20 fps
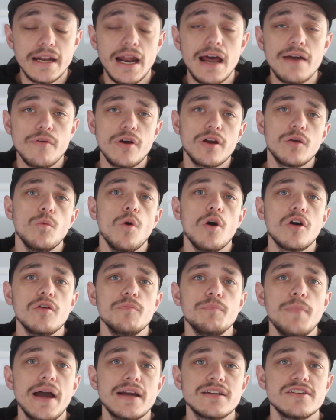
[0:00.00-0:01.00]
G'day everyone and
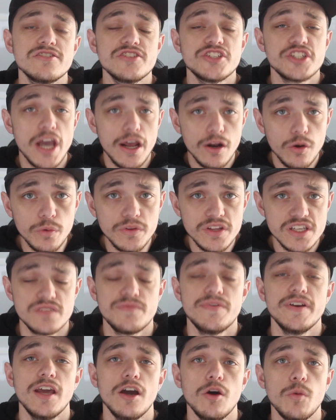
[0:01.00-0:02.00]
welcome back to the channel. In
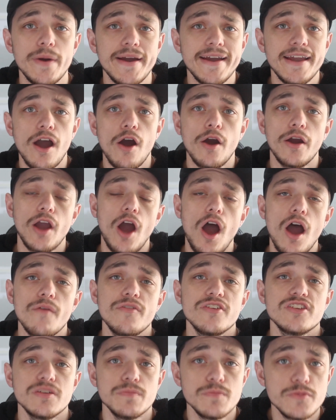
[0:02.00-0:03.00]
this video we're going
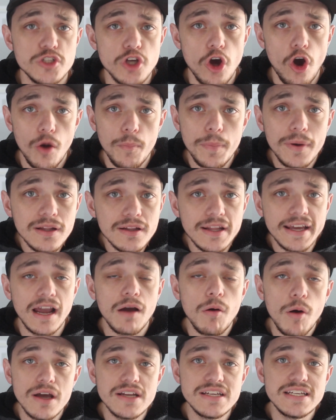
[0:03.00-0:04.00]
over some top
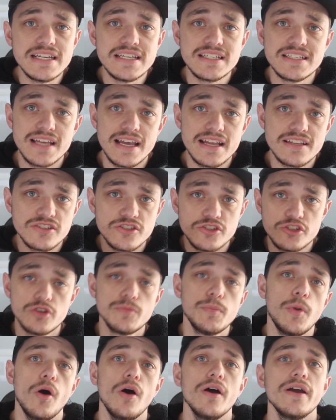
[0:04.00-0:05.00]
LEGO Ideas sets
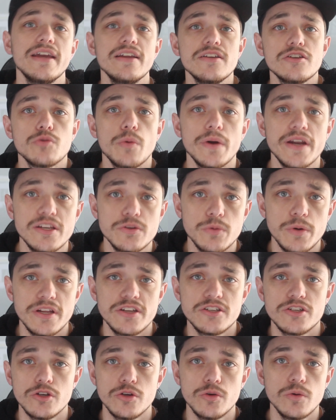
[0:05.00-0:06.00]
to buy in
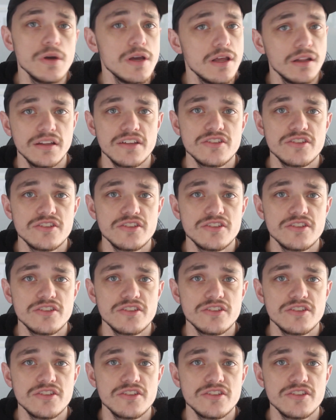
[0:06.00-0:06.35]
2022.